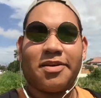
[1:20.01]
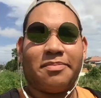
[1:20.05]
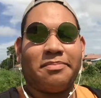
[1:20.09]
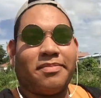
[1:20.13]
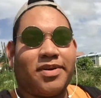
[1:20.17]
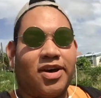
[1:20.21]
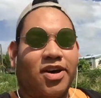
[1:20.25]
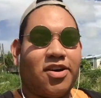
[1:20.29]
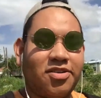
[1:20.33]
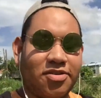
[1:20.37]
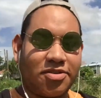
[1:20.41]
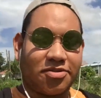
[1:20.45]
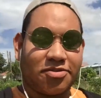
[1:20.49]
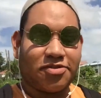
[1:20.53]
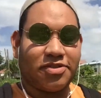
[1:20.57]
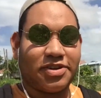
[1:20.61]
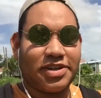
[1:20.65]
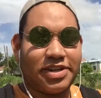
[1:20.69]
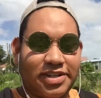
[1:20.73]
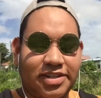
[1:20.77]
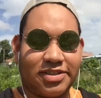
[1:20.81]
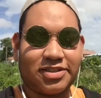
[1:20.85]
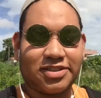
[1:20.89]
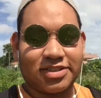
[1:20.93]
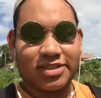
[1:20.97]
I'm out
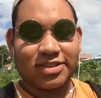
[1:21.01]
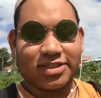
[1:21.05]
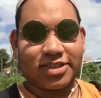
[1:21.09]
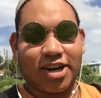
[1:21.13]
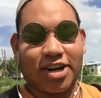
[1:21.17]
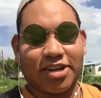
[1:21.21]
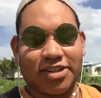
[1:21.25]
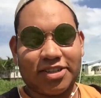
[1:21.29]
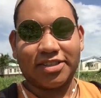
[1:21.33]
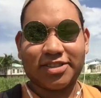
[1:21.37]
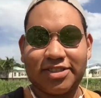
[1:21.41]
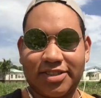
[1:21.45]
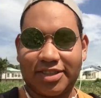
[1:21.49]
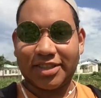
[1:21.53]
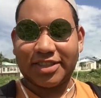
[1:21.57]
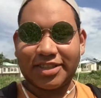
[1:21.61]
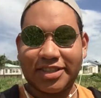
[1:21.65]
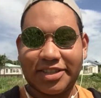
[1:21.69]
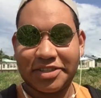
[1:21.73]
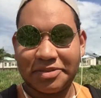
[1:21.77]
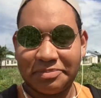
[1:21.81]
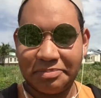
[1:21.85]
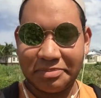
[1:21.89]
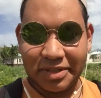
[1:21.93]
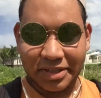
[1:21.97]
ready to start the
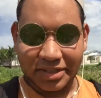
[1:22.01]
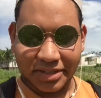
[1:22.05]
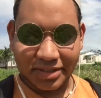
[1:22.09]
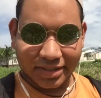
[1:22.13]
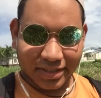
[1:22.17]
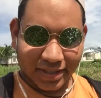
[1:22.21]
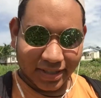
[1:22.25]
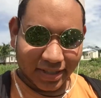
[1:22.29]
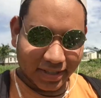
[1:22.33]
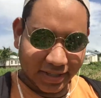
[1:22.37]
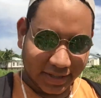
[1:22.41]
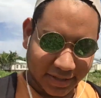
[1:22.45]
day Monday